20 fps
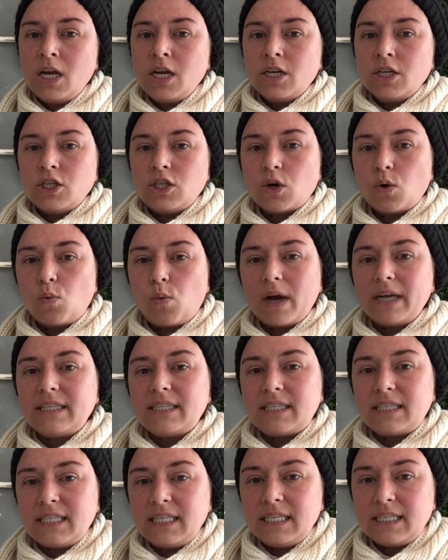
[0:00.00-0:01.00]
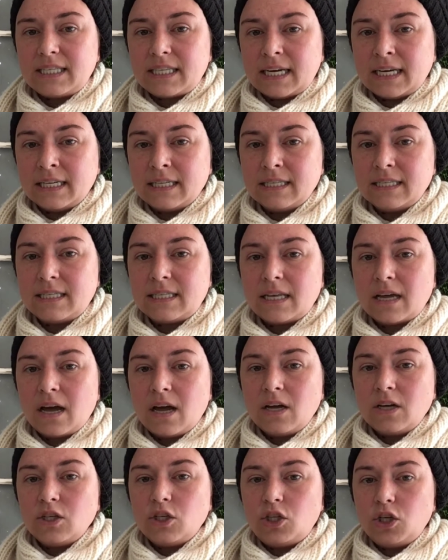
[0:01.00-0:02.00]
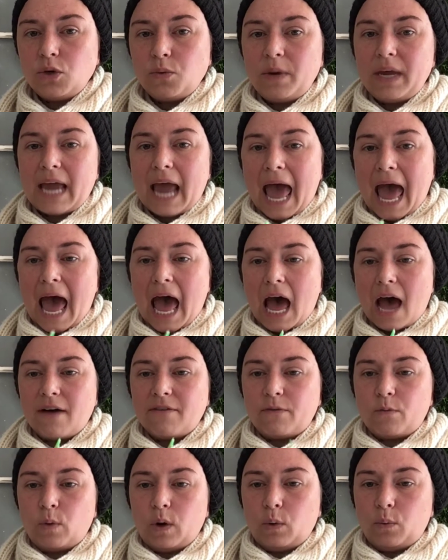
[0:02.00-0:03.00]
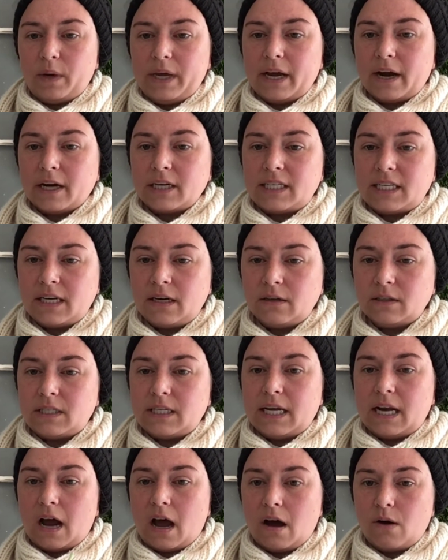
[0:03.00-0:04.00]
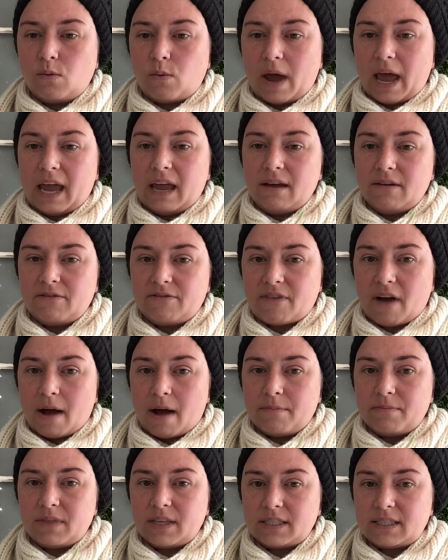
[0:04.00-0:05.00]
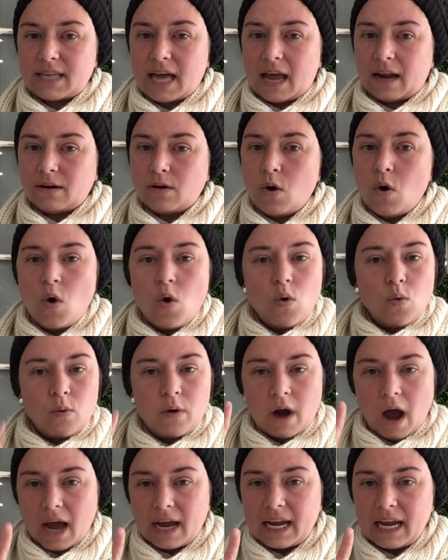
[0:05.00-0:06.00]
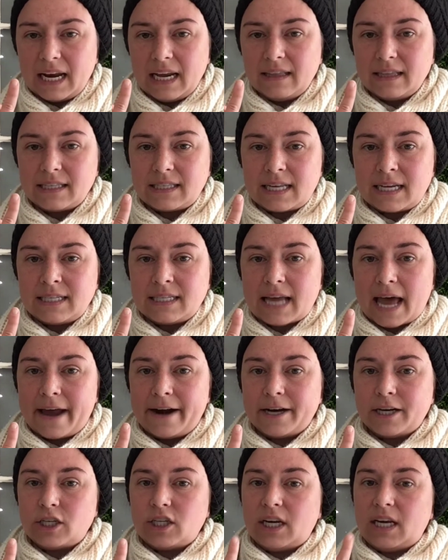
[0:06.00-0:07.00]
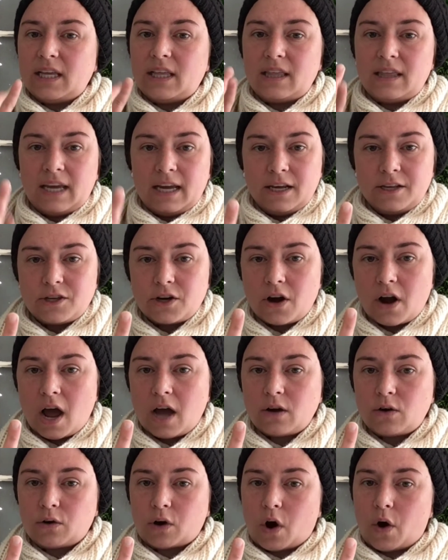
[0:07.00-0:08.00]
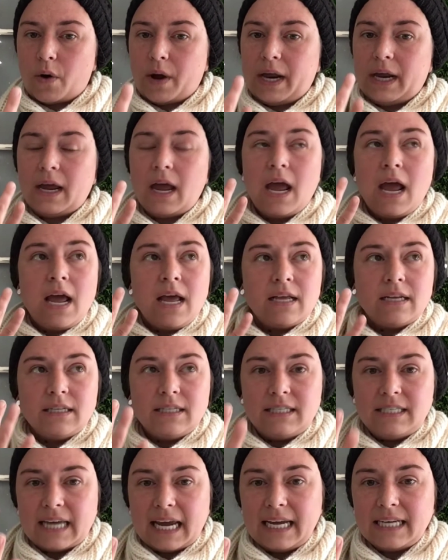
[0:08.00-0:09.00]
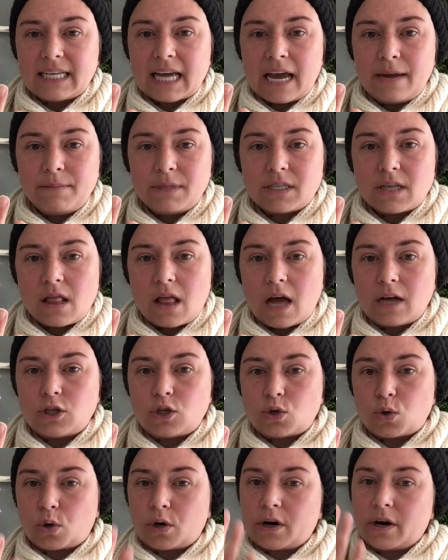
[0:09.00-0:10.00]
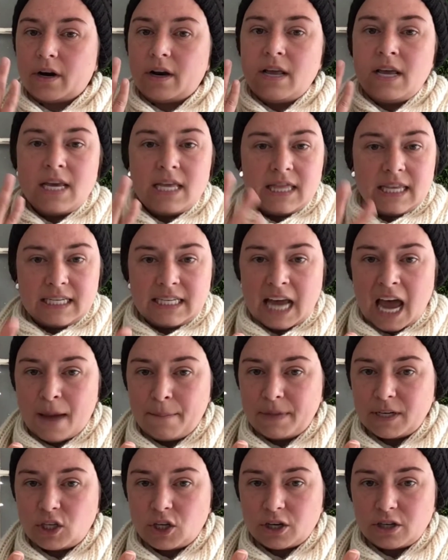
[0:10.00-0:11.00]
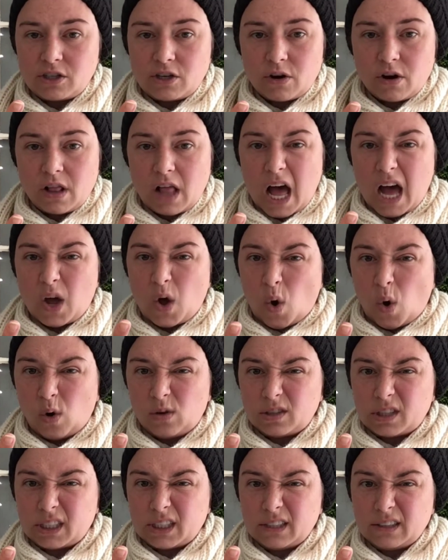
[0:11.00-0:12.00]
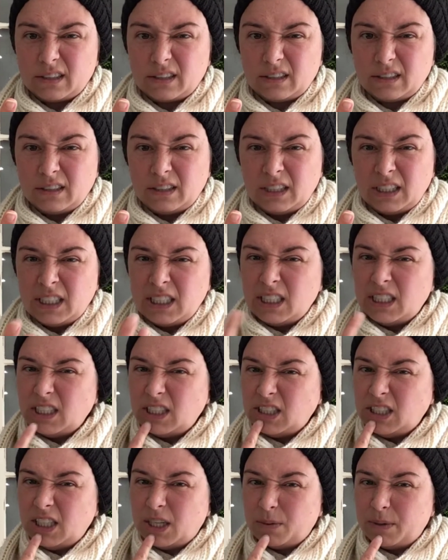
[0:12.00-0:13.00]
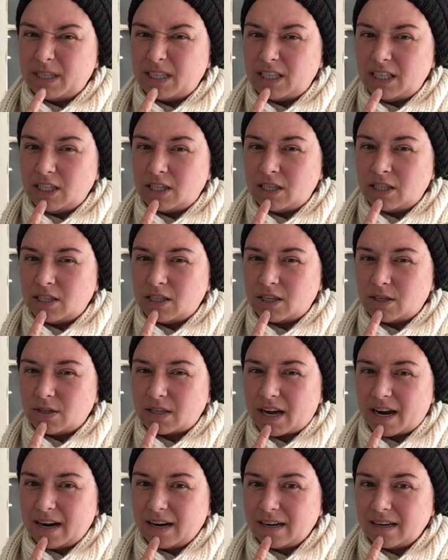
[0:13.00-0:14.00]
So what seasons do we have when we are tilted away from the sun? We're not getting the sun's energy, things are not growing, daytime is a lot shorter, the temperatures are a lot colder. Do you know which seasons those are?